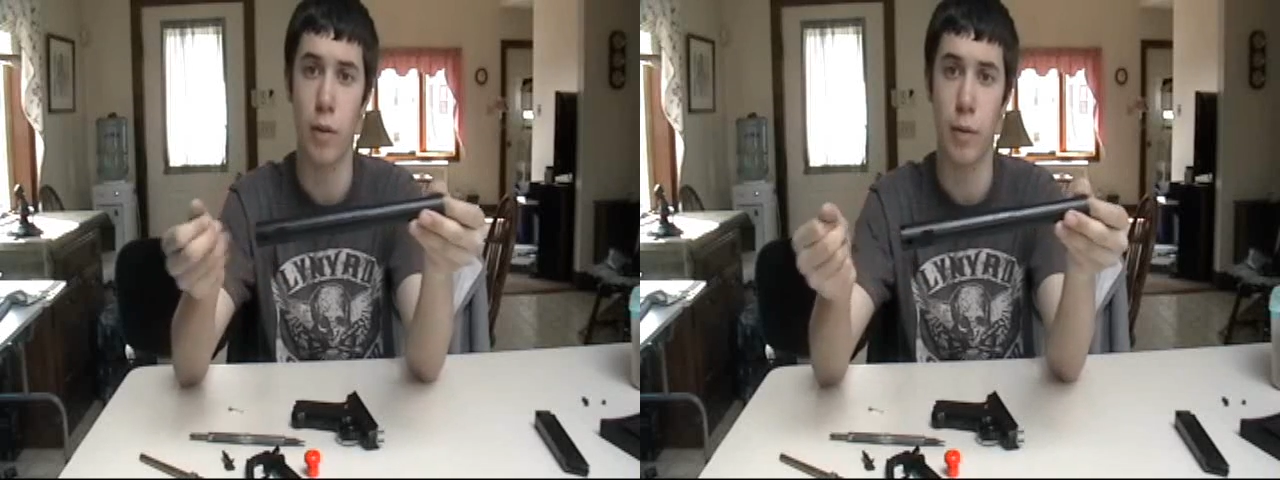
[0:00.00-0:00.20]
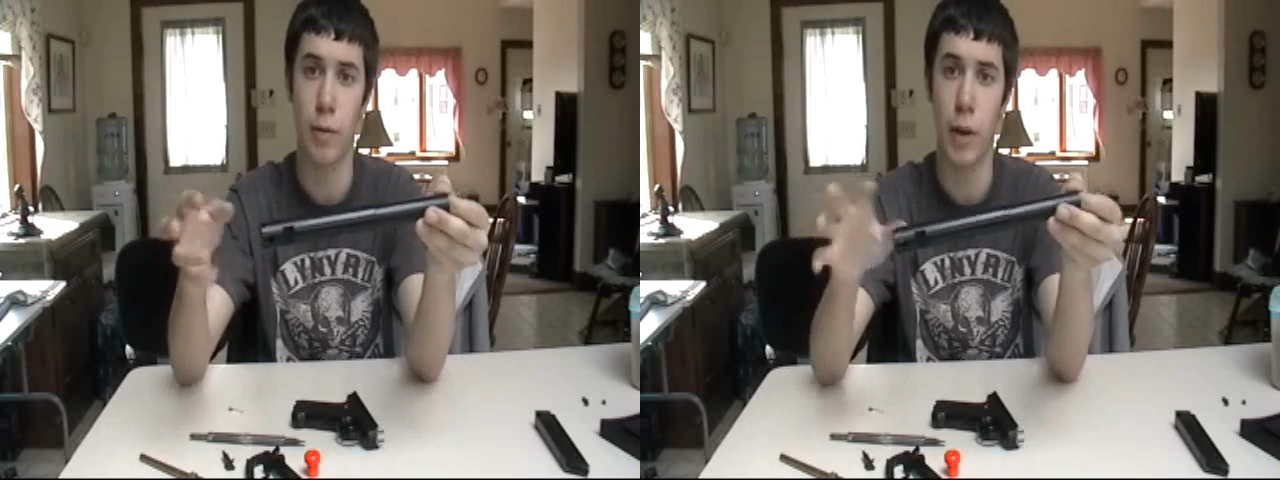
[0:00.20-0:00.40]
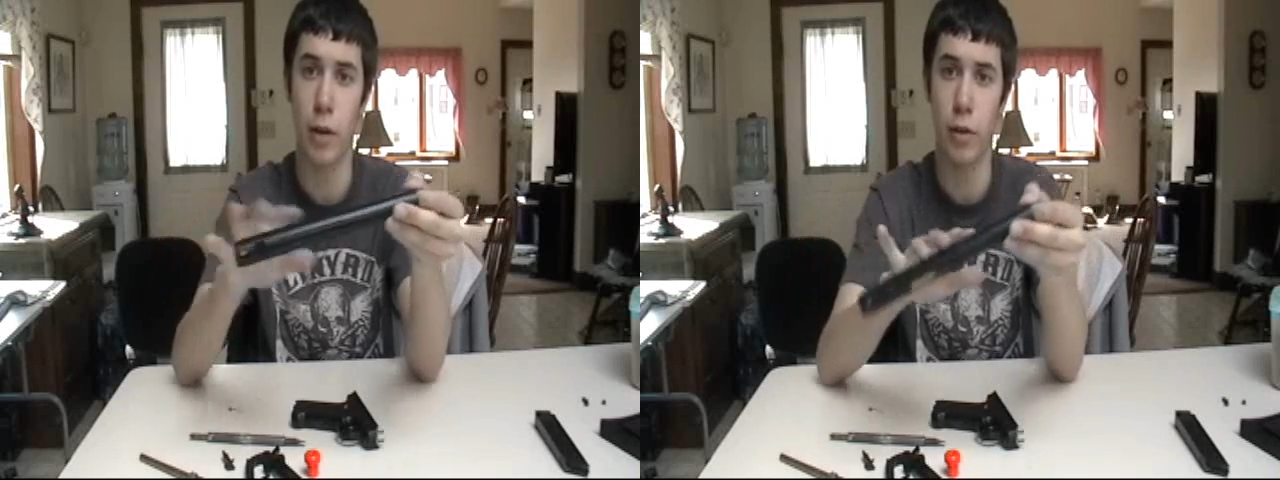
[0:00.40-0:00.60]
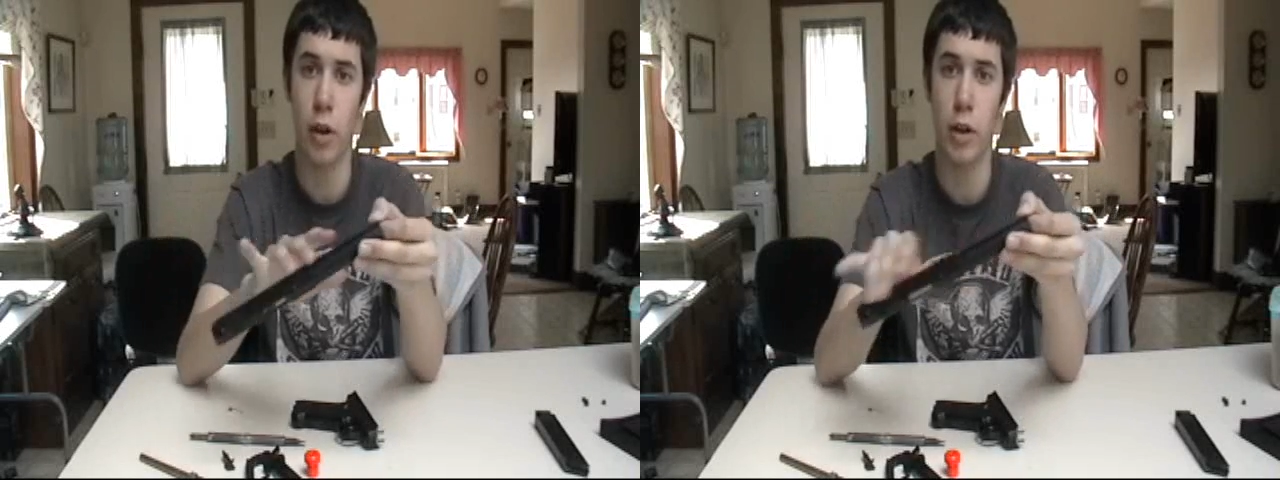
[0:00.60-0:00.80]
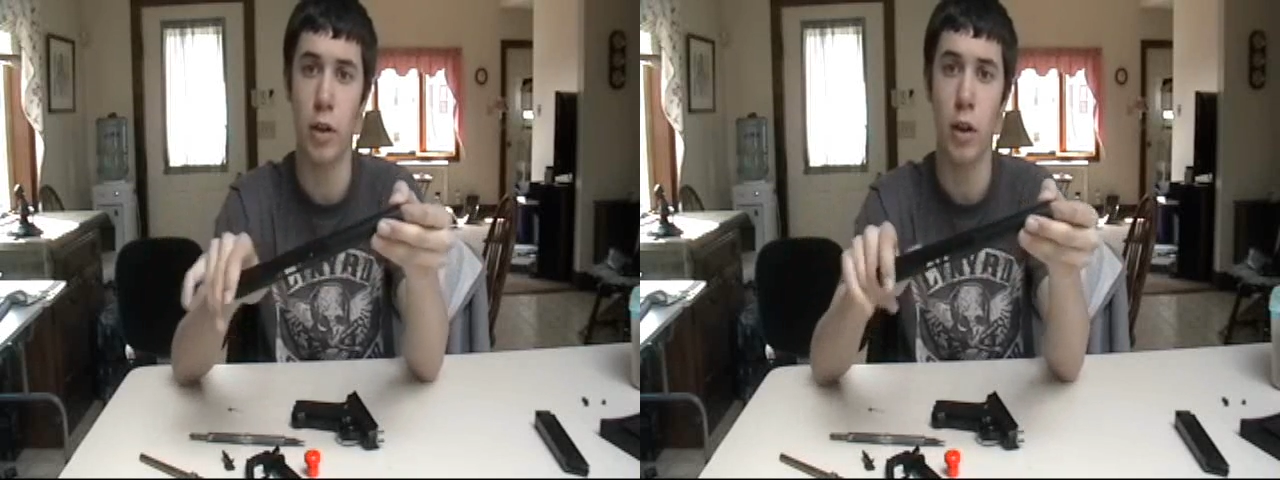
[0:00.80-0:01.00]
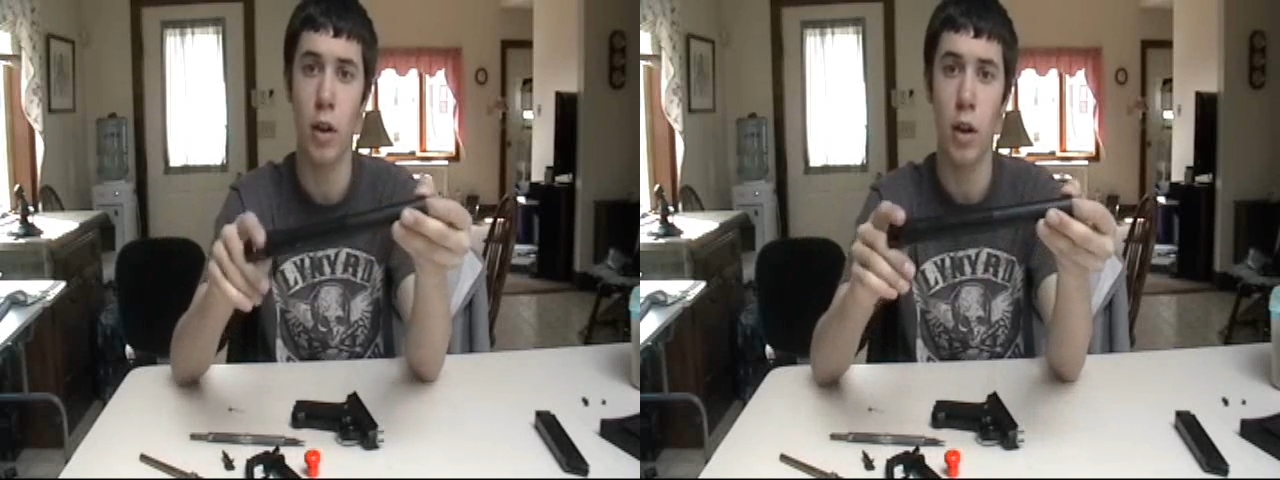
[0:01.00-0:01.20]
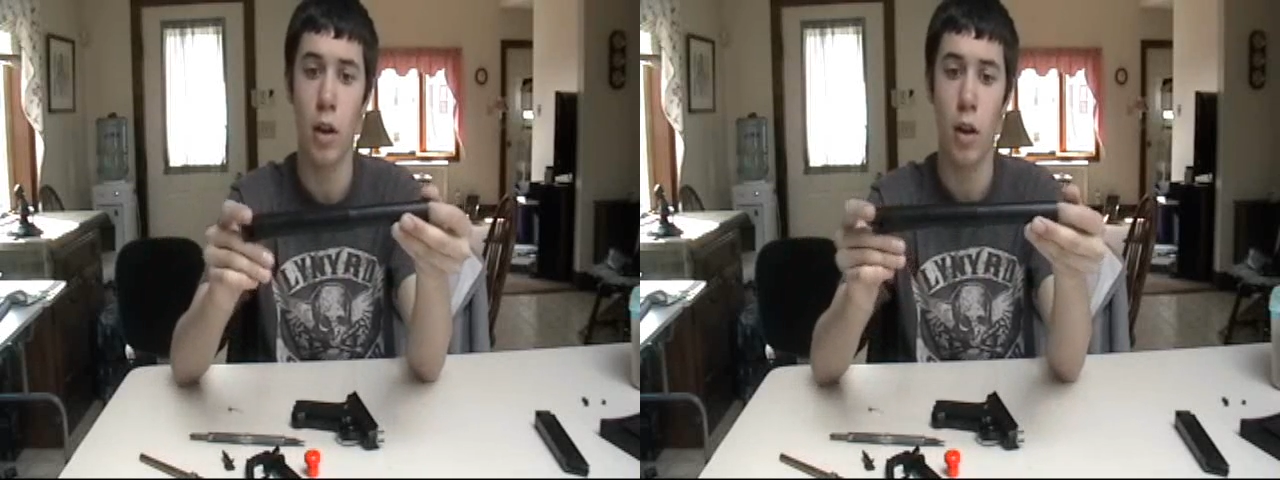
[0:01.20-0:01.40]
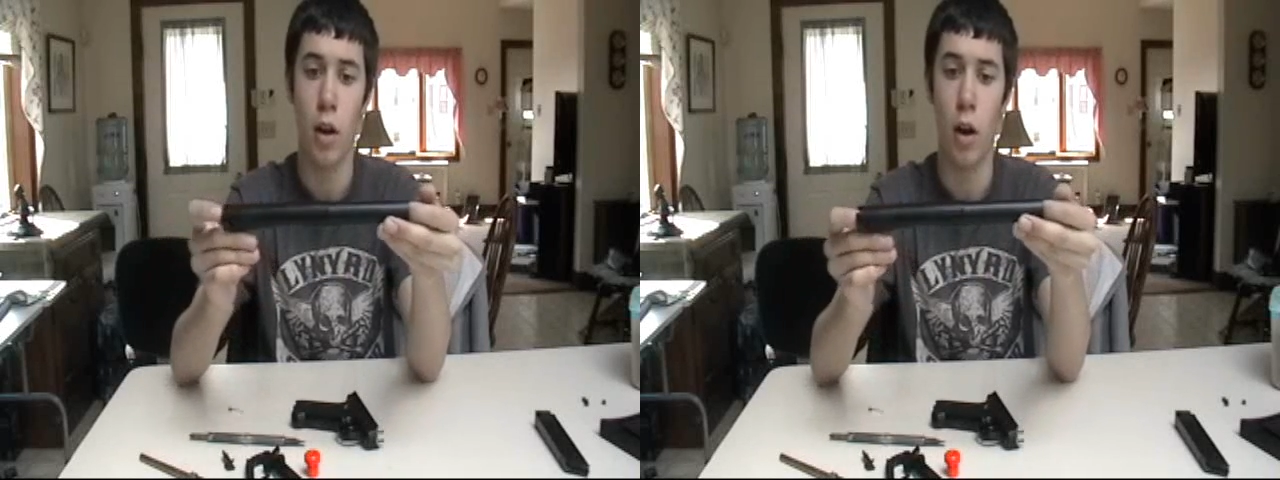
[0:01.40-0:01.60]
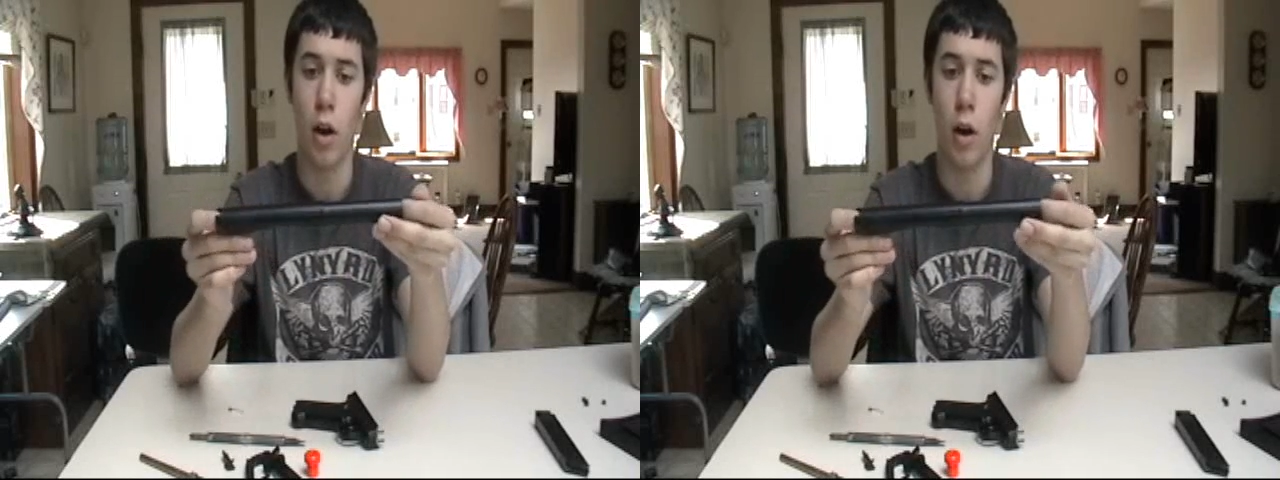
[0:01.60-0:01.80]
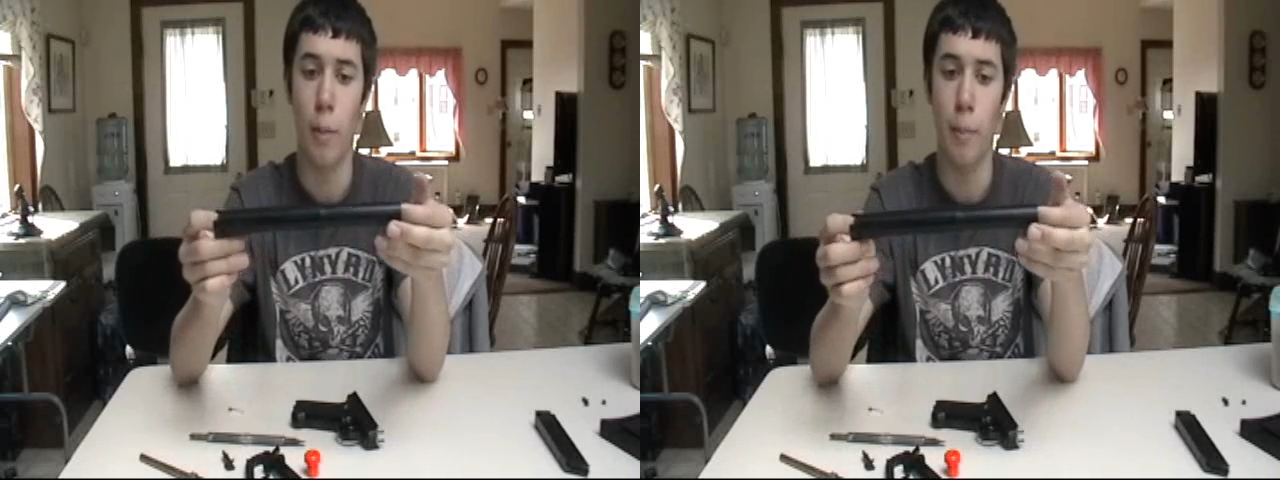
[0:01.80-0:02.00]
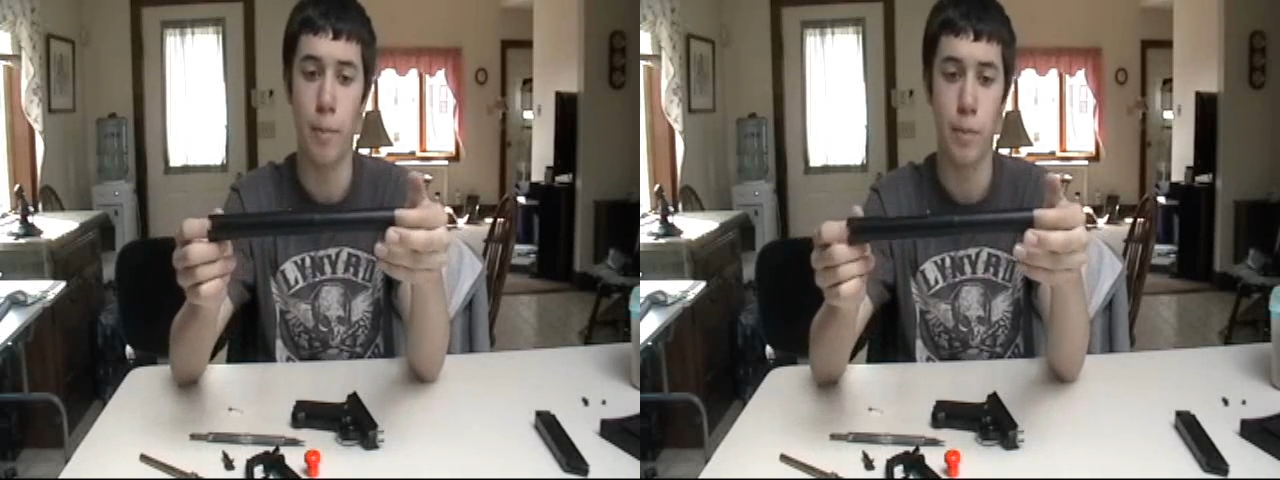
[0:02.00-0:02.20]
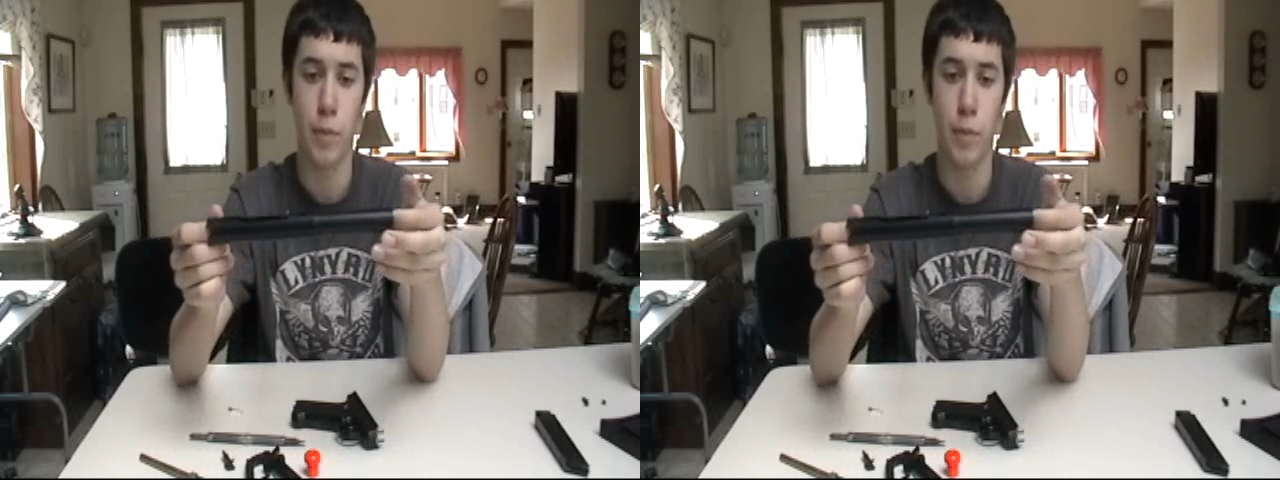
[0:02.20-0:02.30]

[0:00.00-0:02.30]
off your fingers on it. And